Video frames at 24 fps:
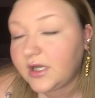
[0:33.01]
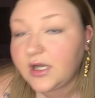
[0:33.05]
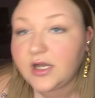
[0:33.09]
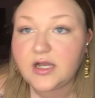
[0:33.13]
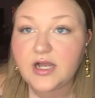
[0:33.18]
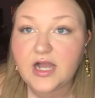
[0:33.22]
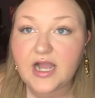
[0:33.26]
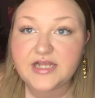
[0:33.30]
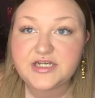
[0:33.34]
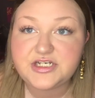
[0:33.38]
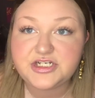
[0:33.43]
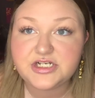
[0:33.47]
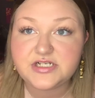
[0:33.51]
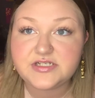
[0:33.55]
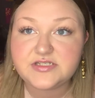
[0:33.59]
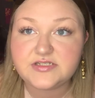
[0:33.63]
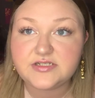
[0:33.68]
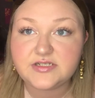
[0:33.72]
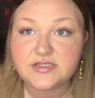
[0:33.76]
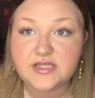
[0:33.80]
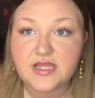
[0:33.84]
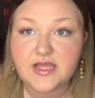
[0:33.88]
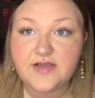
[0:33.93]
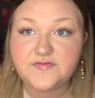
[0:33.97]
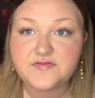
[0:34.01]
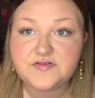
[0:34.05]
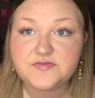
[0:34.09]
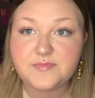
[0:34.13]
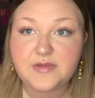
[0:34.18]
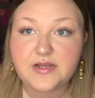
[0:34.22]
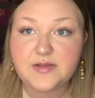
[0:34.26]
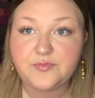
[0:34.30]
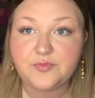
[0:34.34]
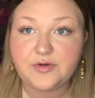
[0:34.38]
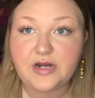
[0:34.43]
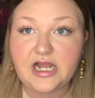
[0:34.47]
I just left
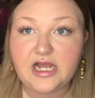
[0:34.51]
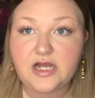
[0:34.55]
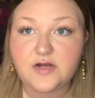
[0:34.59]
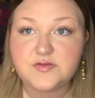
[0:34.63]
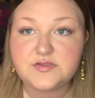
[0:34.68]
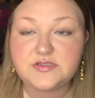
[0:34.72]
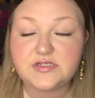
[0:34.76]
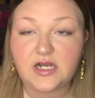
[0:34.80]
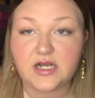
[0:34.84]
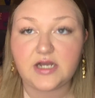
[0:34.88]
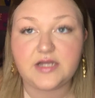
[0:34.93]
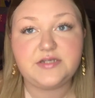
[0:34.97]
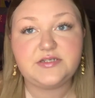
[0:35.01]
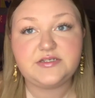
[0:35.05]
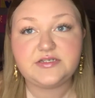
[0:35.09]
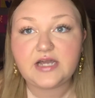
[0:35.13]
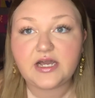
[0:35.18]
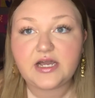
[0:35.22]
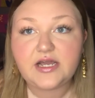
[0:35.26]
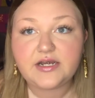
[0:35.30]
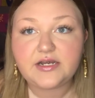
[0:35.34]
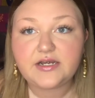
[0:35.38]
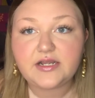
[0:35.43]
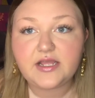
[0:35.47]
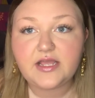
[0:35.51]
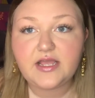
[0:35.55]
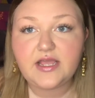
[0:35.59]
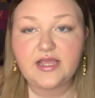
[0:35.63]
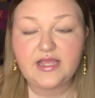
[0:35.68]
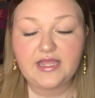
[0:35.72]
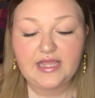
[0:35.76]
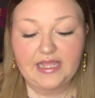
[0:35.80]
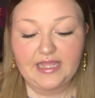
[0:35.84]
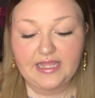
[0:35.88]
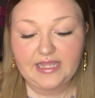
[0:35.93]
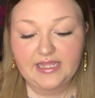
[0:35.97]
my brows undone,
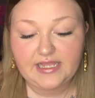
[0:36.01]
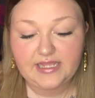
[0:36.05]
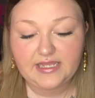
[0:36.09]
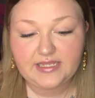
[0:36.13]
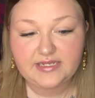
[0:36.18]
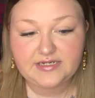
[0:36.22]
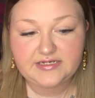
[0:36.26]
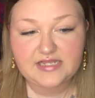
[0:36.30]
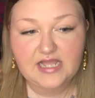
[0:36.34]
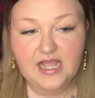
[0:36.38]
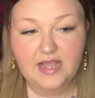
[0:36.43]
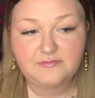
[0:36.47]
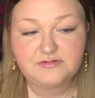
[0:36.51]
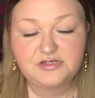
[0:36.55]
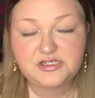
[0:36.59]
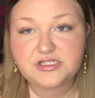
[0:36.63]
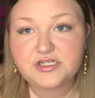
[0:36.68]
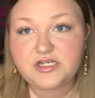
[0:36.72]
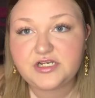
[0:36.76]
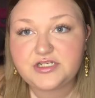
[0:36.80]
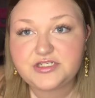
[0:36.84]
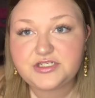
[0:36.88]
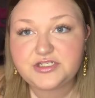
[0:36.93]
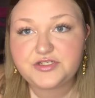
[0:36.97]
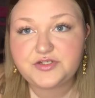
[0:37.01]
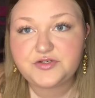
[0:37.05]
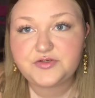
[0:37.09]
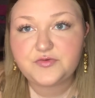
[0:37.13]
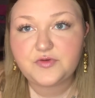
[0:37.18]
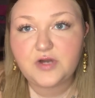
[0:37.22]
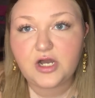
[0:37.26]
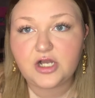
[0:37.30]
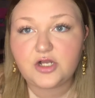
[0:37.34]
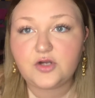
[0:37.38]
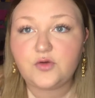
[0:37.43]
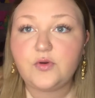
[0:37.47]
and I'm just gonna do
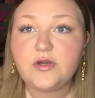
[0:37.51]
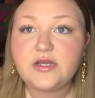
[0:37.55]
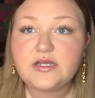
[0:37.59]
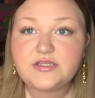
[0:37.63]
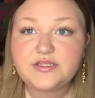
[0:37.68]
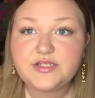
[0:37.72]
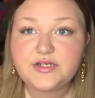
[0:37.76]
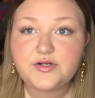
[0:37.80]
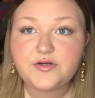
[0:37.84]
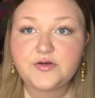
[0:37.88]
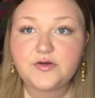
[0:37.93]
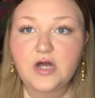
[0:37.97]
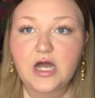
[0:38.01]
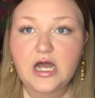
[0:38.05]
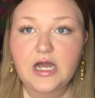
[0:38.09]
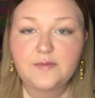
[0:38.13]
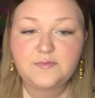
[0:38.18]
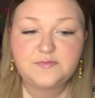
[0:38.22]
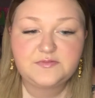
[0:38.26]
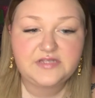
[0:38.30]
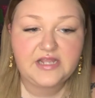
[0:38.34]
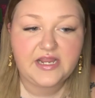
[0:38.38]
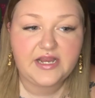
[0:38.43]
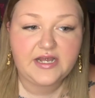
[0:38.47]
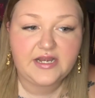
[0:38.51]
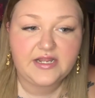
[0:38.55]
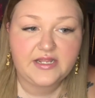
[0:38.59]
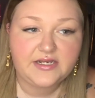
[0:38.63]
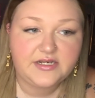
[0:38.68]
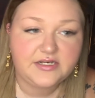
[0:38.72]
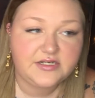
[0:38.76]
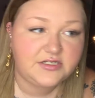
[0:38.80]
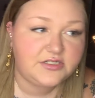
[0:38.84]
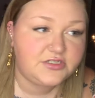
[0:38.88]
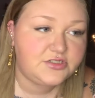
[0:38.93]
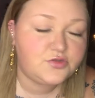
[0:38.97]
a quick little updated
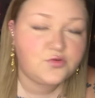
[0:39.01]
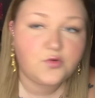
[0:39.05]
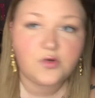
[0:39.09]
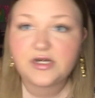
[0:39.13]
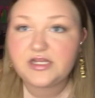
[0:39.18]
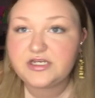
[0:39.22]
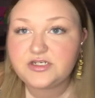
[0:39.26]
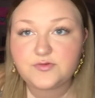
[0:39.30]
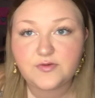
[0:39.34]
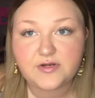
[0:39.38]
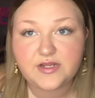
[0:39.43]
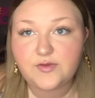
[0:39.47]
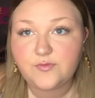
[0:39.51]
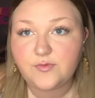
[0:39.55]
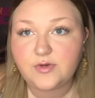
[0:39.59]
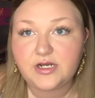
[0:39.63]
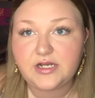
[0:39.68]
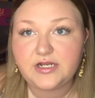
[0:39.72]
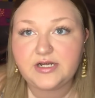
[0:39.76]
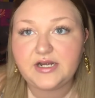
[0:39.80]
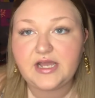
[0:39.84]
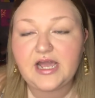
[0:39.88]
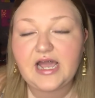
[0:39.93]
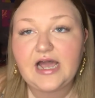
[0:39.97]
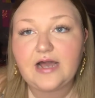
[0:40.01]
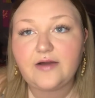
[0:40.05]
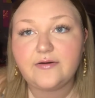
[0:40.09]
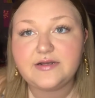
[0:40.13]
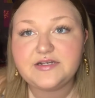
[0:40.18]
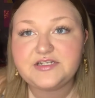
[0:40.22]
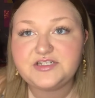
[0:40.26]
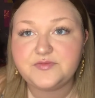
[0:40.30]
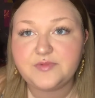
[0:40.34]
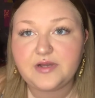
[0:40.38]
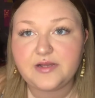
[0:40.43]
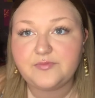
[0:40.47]
2021 how I
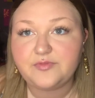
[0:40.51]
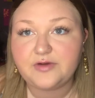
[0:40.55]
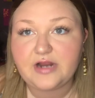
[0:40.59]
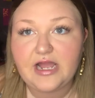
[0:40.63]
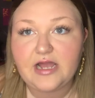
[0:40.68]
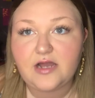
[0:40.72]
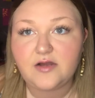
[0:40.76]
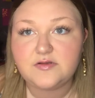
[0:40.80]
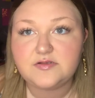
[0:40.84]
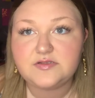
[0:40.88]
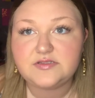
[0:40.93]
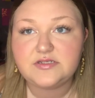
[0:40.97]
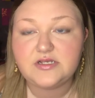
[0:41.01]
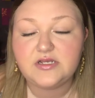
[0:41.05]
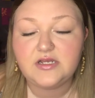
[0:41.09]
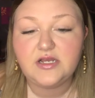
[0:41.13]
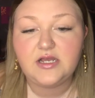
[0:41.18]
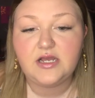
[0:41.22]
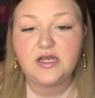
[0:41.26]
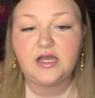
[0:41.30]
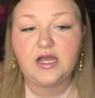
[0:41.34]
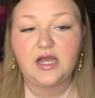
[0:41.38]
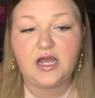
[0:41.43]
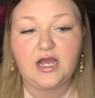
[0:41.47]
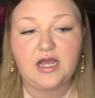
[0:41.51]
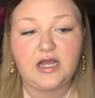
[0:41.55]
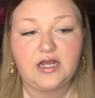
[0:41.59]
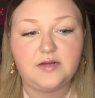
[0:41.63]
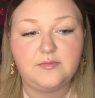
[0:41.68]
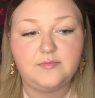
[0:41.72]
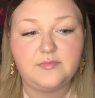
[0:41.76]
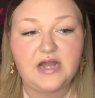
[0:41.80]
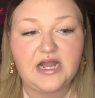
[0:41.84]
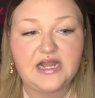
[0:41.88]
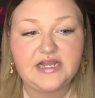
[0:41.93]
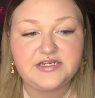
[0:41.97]
do my brows.
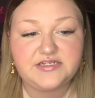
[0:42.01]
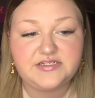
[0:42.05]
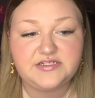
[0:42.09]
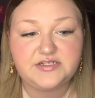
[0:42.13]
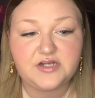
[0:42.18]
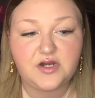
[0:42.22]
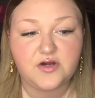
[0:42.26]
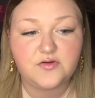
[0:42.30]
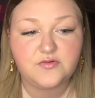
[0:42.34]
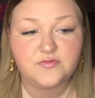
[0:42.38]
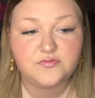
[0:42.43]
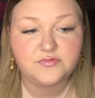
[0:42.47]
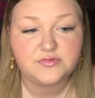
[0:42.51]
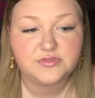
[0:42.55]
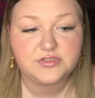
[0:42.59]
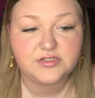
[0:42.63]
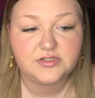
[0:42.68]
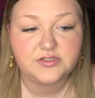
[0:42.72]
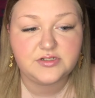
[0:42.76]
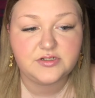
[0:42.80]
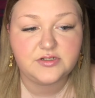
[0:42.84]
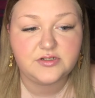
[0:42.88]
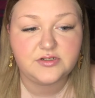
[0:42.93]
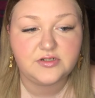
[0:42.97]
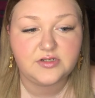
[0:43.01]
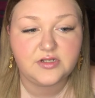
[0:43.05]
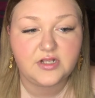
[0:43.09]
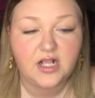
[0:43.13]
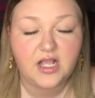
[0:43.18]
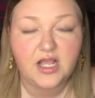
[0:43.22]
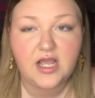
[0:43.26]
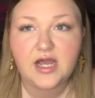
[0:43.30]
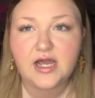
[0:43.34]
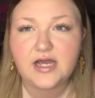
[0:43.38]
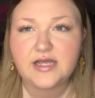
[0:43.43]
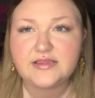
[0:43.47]
I don't
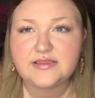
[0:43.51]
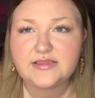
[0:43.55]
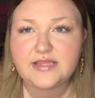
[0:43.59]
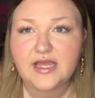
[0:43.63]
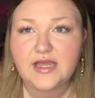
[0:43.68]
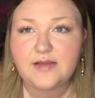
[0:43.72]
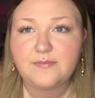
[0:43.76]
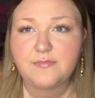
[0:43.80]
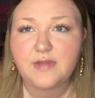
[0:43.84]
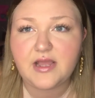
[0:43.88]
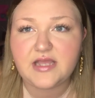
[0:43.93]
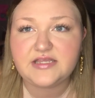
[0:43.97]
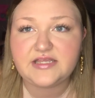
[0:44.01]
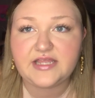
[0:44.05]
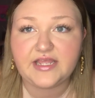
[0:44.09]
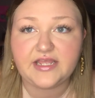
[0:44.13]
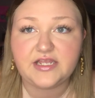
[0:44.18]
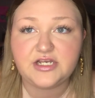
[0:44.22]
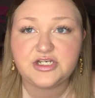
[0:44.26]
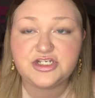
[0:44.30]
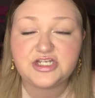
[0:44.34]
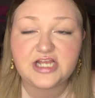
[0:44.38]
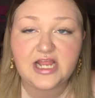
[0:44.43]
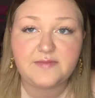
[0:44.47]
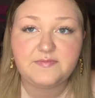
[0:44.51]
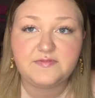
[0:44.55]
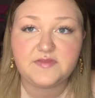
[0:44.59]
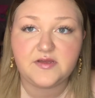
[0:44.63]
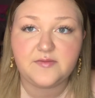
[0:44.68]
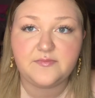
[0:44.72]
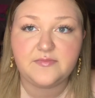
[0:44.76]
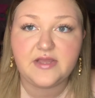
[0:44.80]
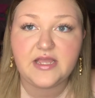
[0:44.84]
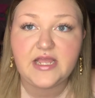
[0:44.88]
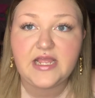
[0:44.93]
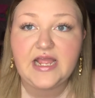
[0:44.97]
cut them and like shape
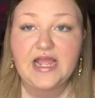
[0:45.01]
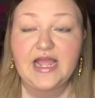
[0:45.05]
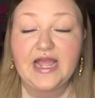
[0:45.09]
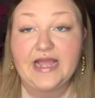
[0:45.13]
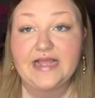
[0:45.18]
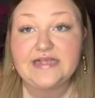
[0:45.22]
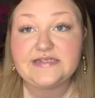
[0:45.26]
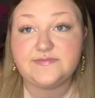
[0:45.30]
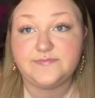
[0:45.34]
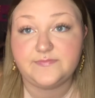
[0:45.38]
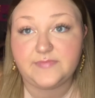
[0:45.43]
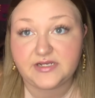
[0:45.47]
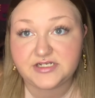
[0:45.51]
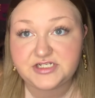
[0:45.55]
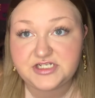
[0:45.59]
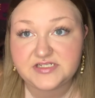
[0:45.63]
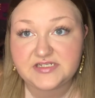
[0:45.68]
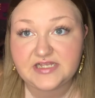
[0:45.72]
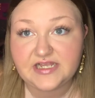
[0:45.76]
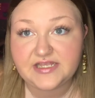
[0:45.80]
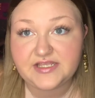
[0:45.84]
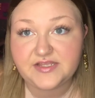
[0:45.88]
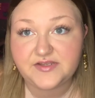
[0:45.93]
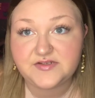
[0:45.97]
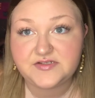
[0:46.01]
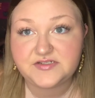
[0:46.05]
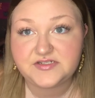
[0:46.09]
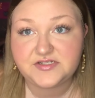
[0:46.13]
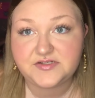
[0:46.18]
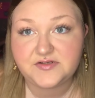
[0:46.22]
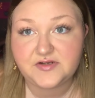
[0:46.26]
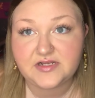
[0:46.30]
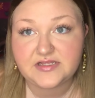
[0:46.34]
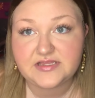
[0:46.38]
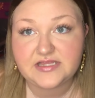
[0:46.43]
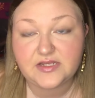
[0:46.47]
them as much as I used
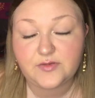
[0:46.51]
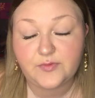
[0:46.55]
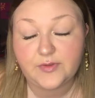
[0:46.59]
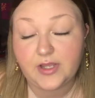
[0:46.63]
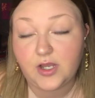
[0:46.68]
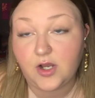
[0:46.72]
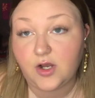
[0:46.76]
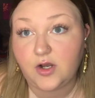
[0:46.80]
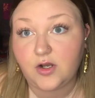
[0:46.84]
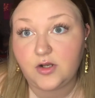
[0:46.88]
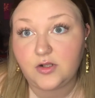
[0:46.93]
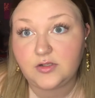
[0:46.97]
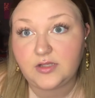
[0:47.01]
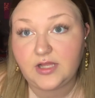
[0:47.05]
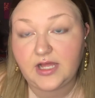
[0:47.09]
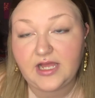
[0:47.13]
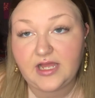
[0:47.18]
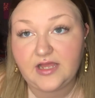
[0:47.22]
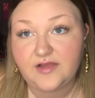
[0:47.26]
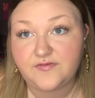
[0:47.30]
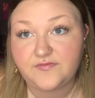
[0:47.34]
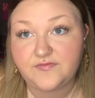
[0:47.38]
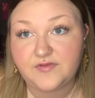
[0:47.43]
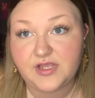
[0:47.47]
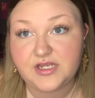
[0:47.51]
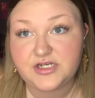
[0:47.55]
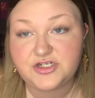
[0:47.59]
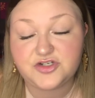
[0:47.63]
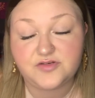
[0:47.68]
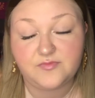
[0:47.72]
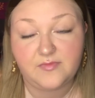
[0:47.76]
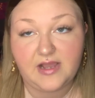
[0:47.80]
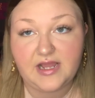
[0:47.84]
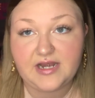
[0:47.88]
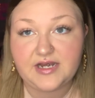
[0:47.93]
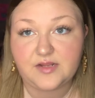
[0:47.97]
to. I think we all have a
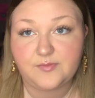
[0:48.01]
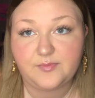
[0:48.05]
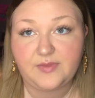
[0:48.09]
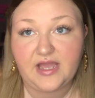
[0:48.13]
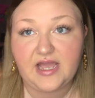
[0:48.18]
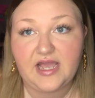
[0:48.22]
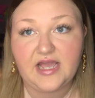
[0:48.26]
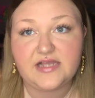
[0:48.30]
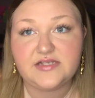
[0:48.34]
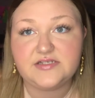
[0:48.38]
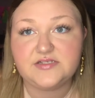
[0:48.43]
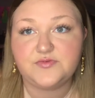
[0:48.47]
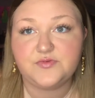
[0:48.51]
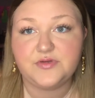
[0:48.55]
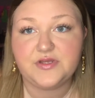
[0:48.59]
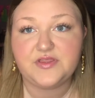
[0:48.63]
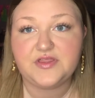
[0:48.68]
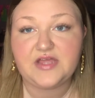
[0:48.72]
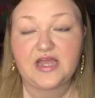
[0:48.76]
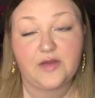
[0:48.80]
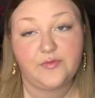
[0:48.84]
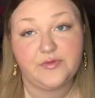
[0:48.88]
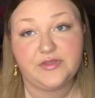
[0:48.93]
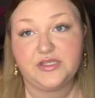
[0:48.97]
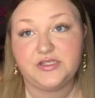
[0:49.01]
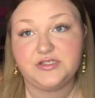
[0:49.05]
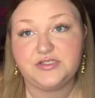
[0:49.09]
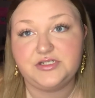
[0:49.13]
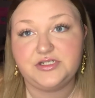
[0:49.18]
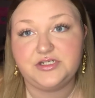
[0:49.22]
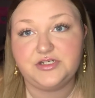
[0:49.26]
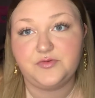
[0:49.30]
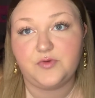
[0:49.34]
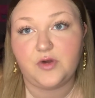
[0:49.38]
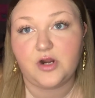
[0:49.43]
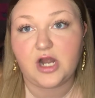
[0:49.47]
traumatic past with how we used to
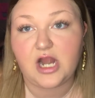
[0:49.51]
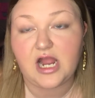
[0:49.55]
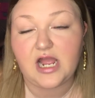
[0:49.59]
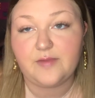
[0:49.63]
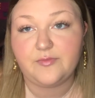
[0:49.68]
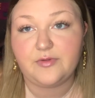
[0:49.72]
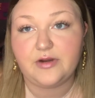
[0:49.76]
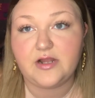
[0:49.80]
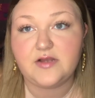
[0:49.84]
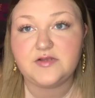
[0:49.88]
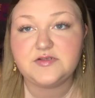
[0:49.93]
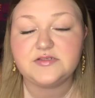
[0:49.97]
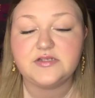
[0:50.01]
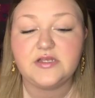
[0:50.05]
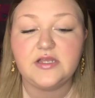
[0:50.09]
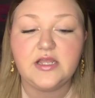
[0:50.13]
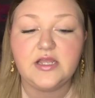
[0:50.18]
do our eyebrows.